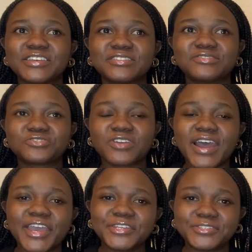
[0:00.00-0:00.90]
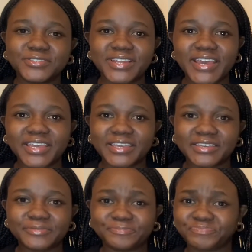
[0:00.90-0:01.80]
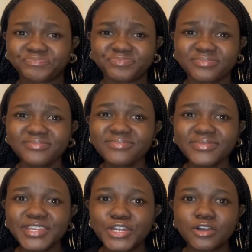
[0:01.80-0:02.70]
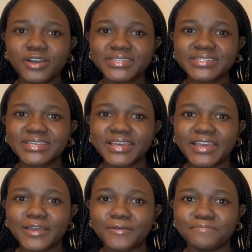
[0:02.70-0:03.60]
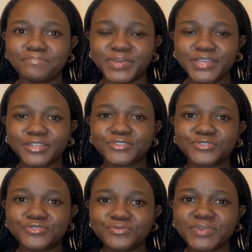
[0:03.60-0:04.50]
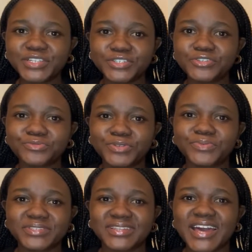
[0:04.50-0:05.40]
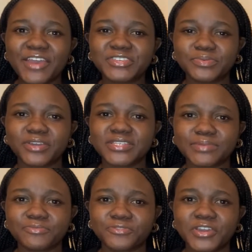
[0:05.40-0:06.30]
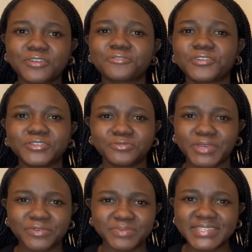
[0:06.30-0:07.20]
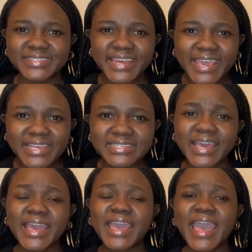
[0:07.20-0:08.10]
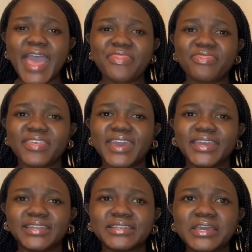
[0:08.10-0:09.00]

try to like not be too much into people's lives, because I'm very afraid to make mistakes, and then